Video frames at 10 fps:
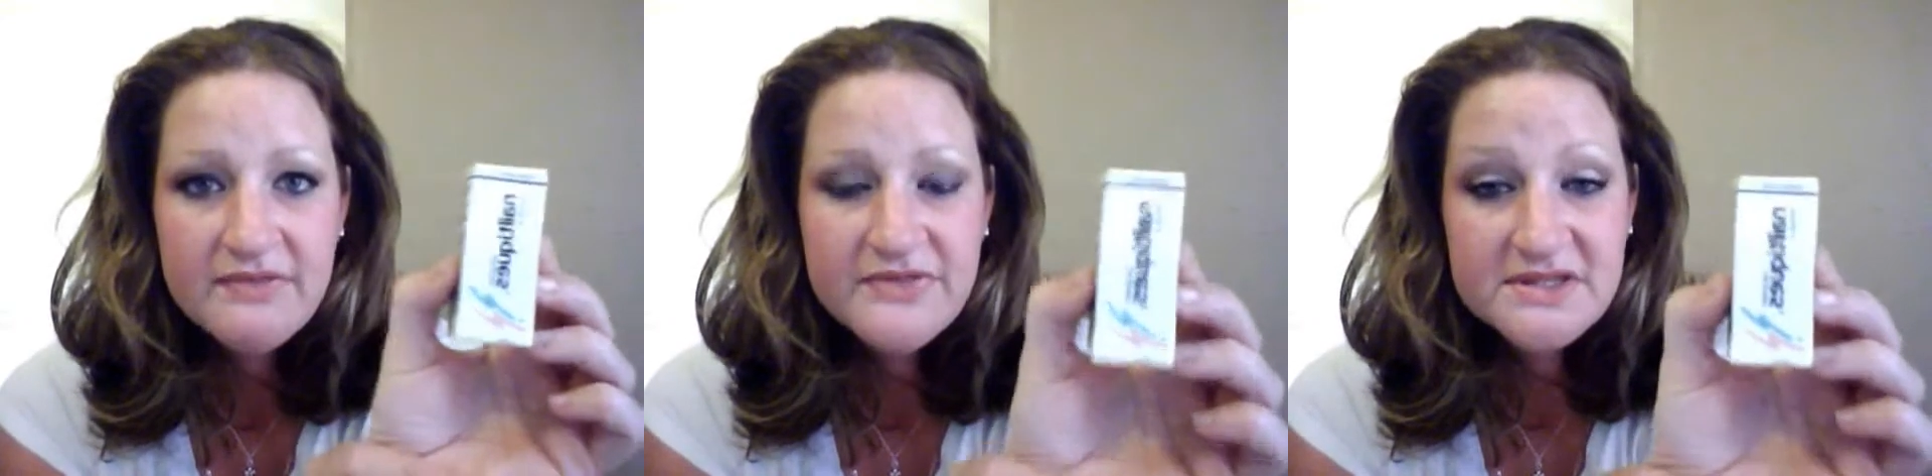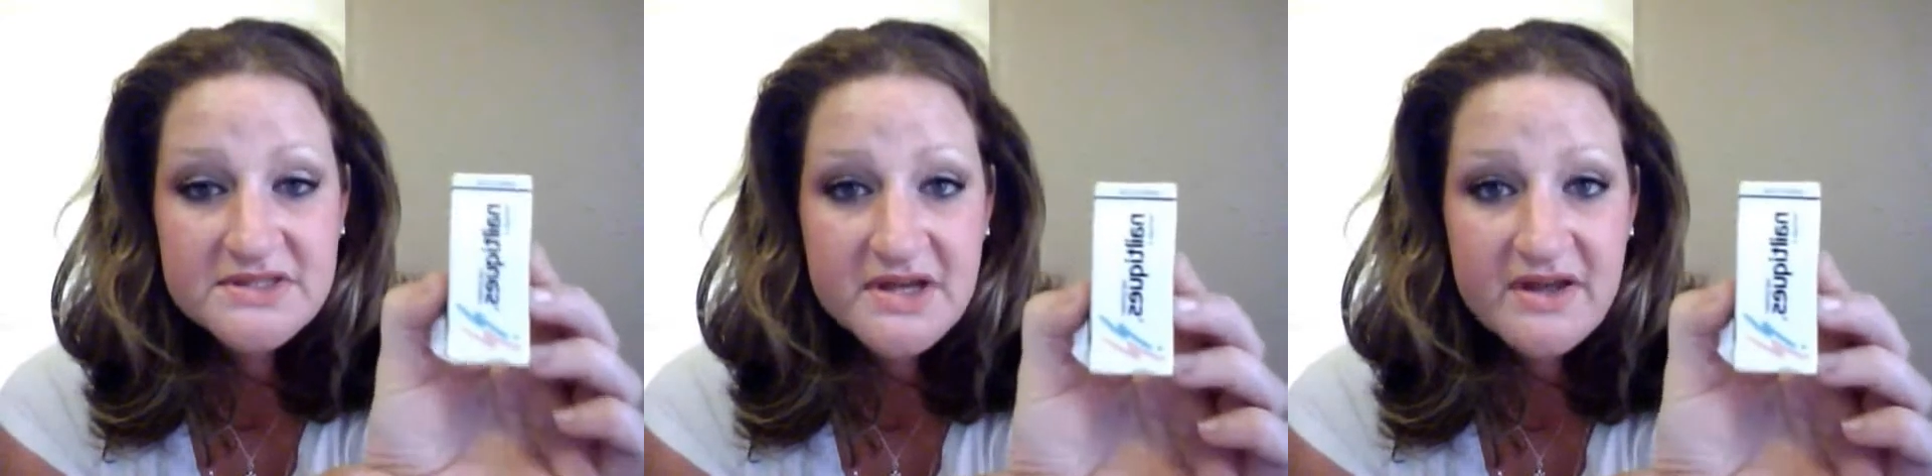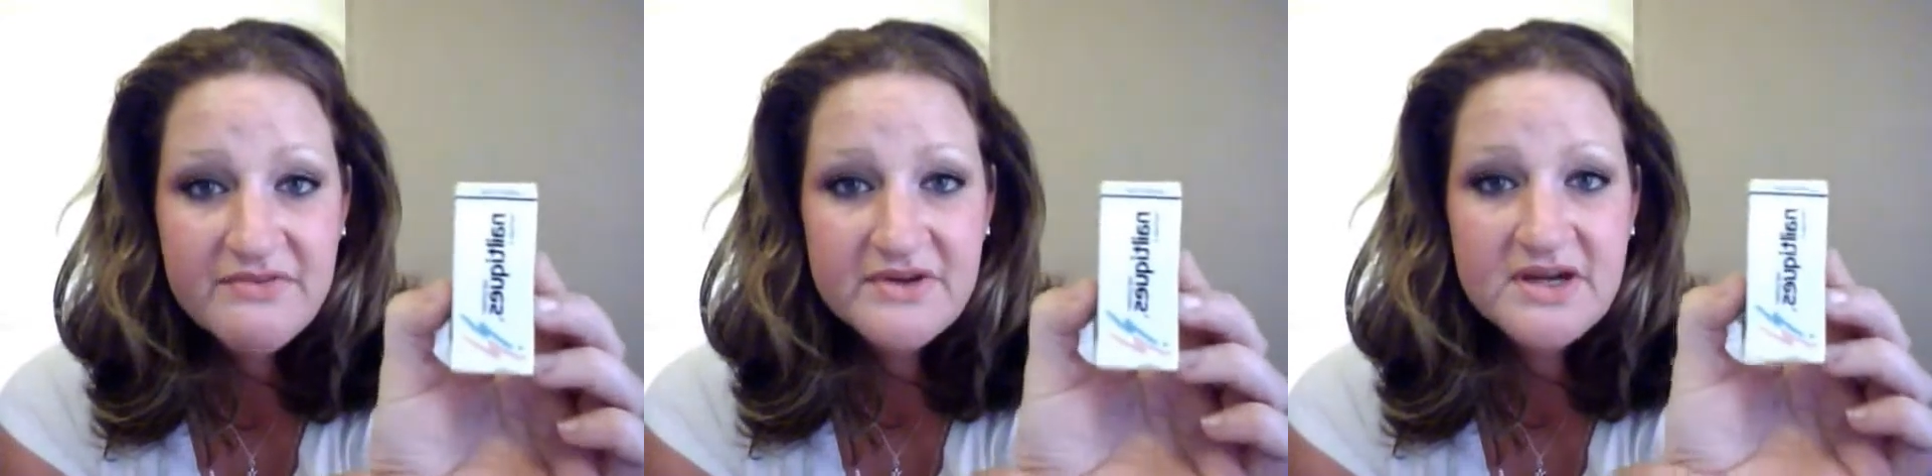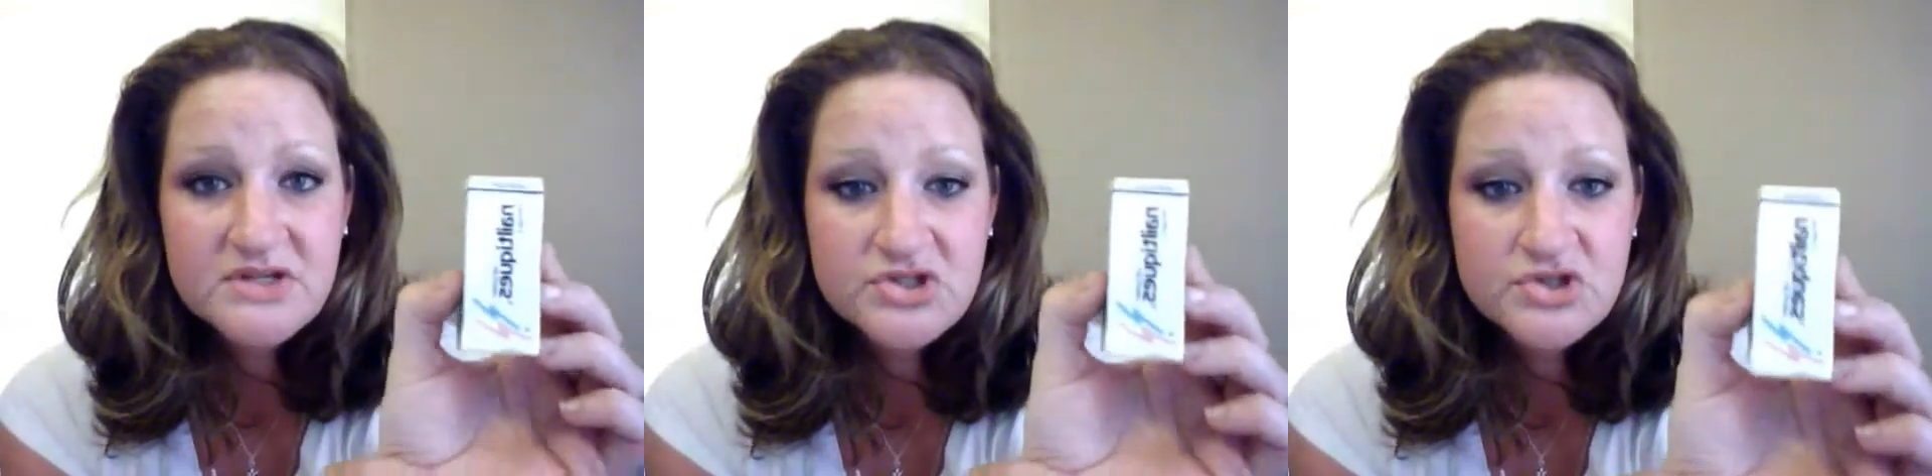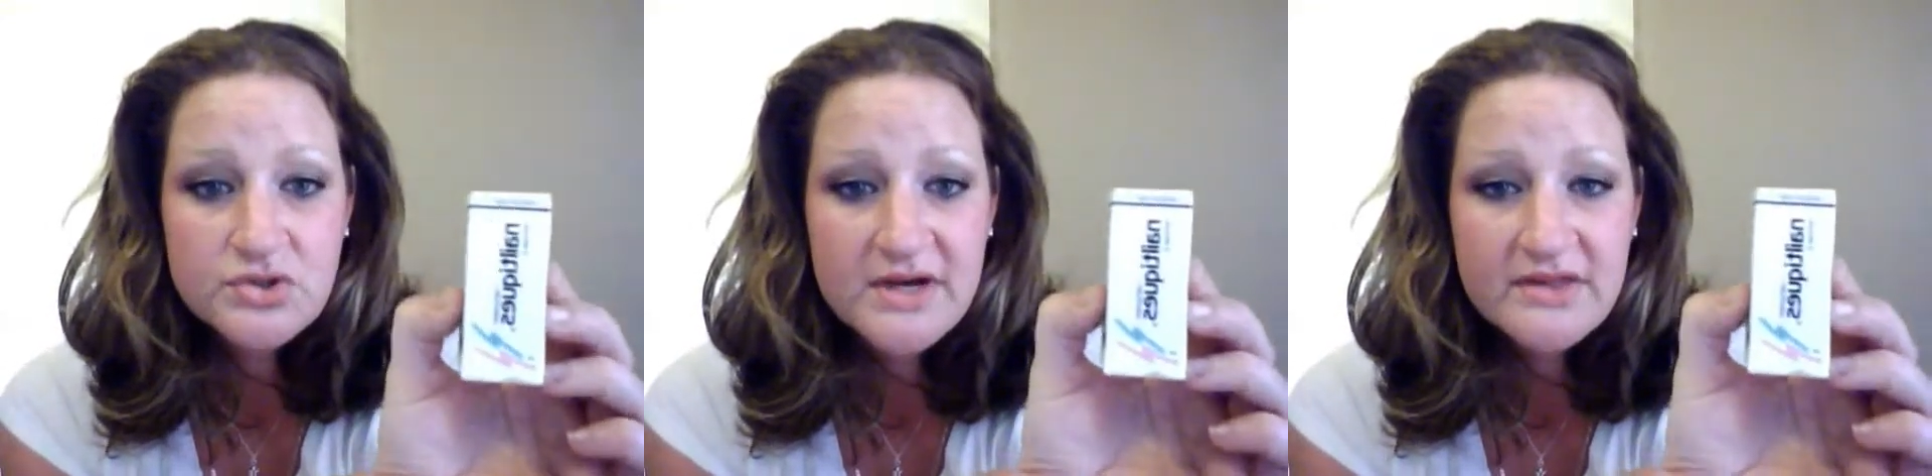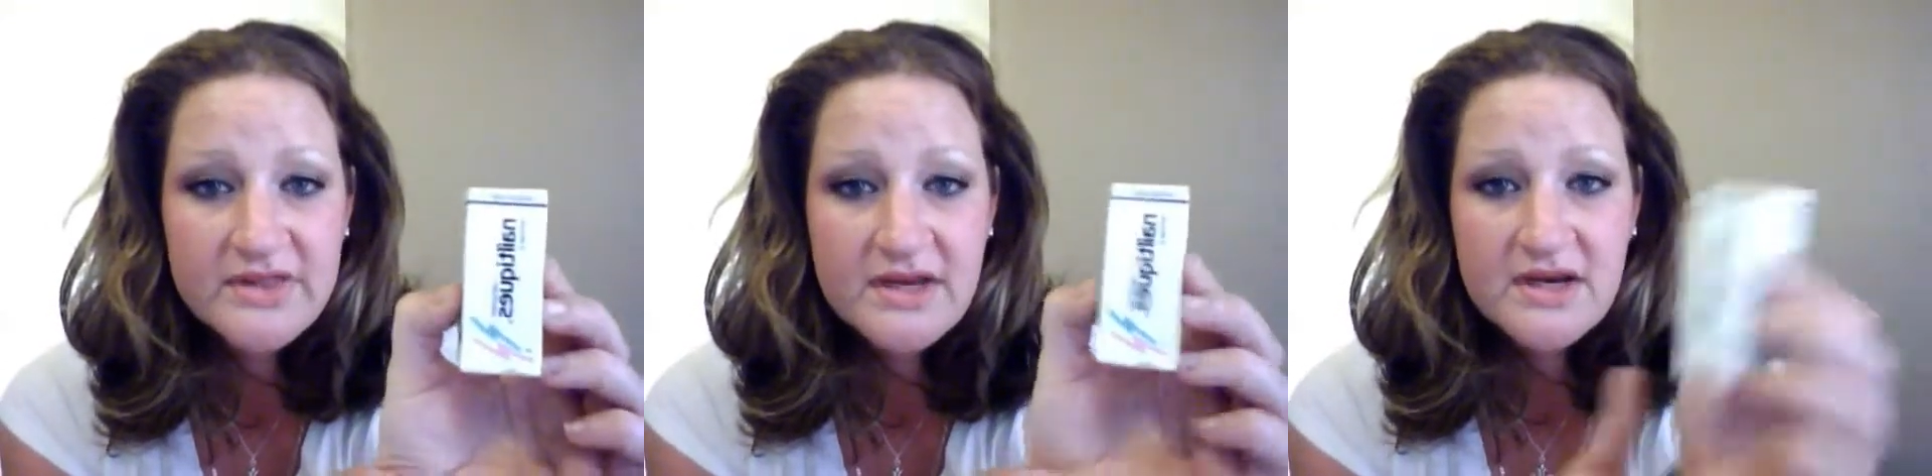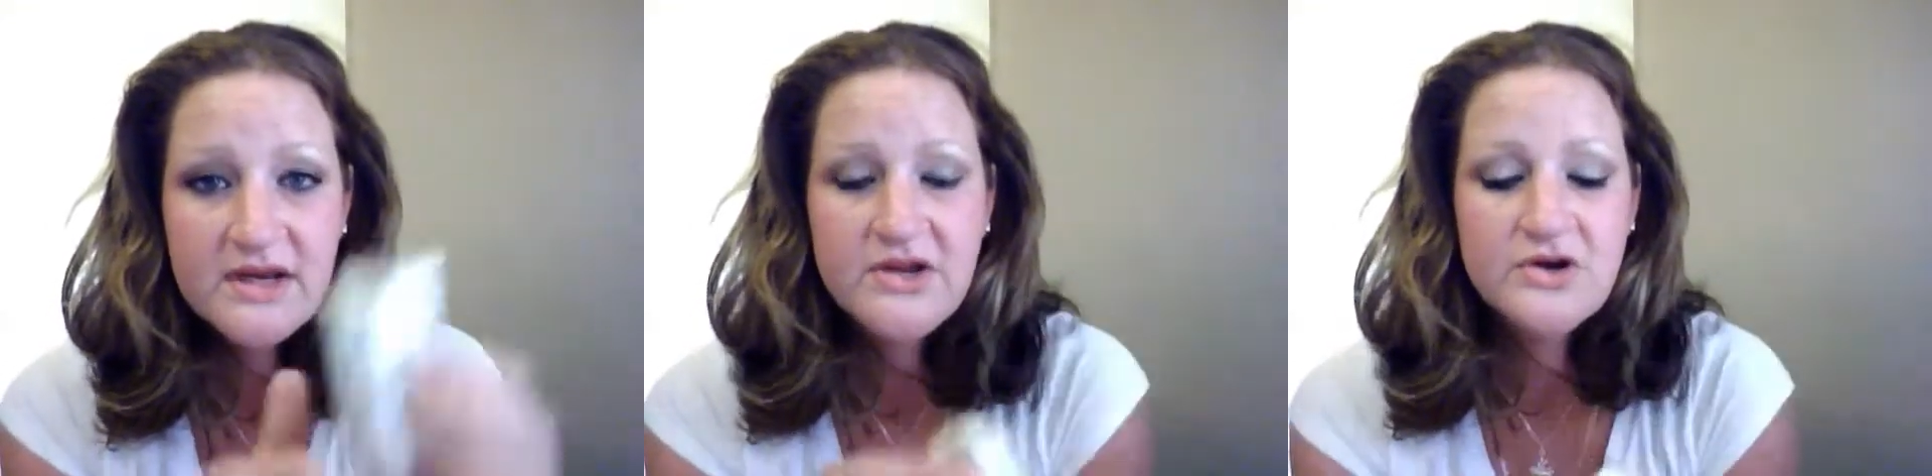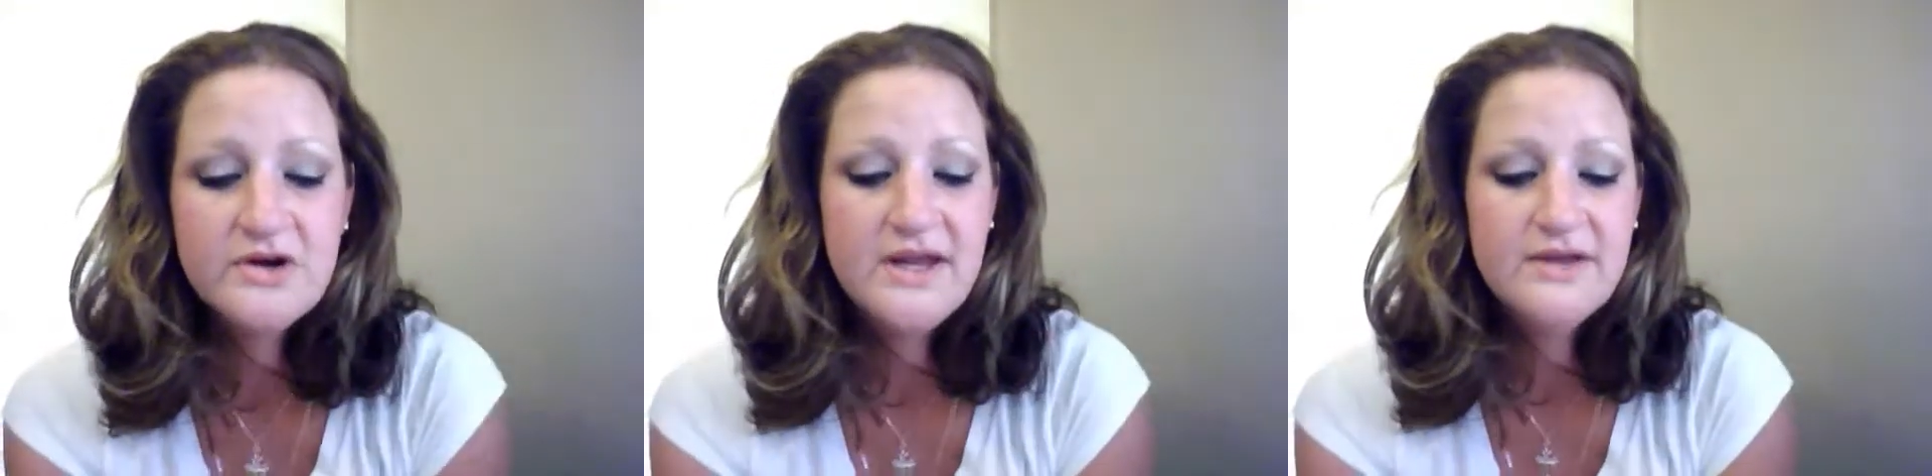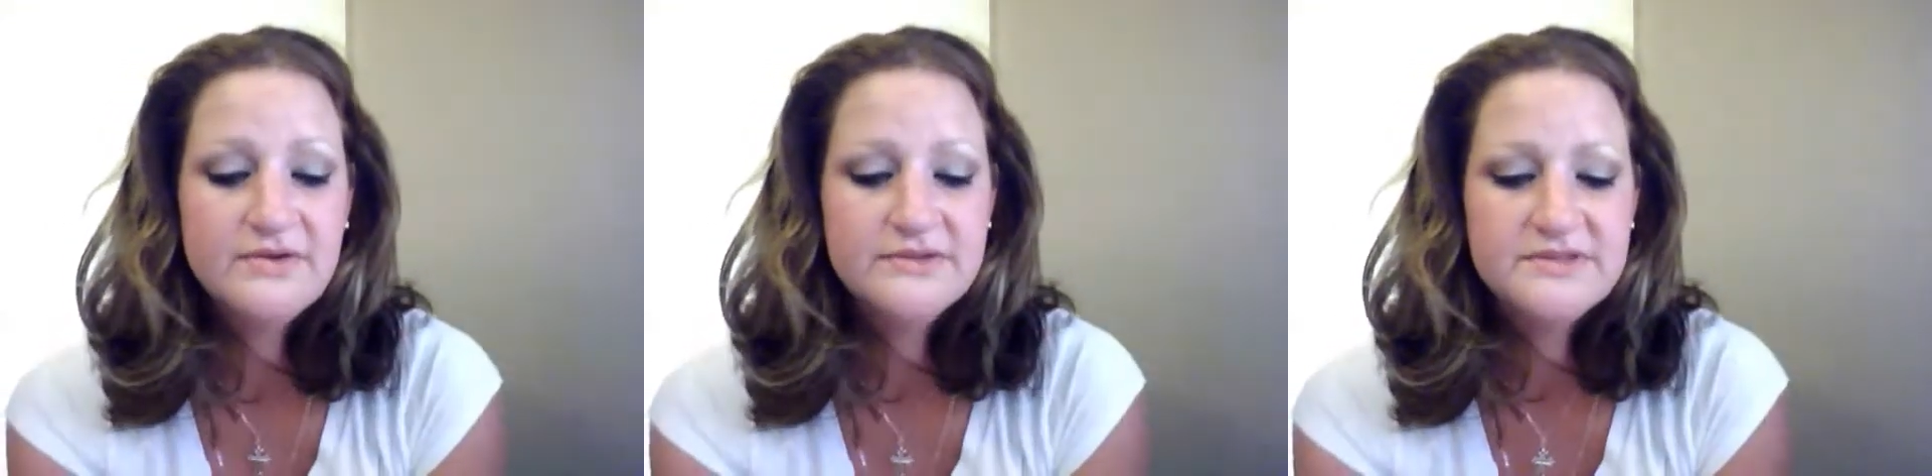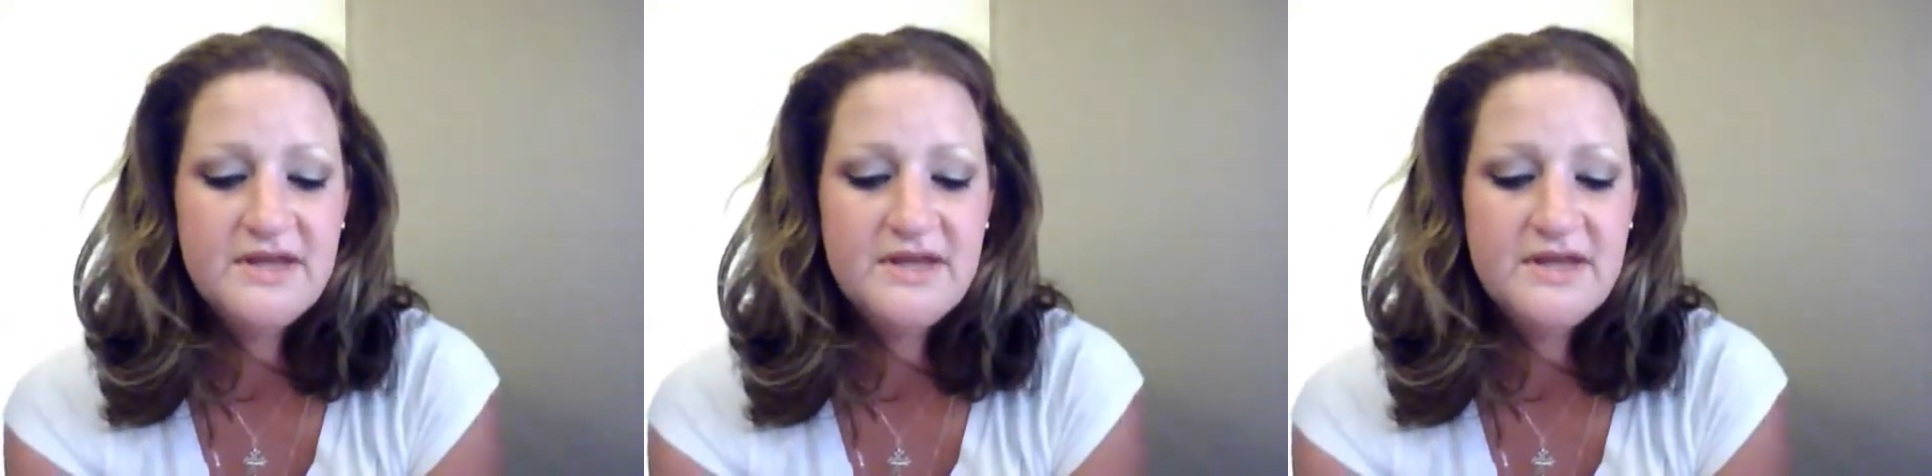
This stuff can strengthen your nails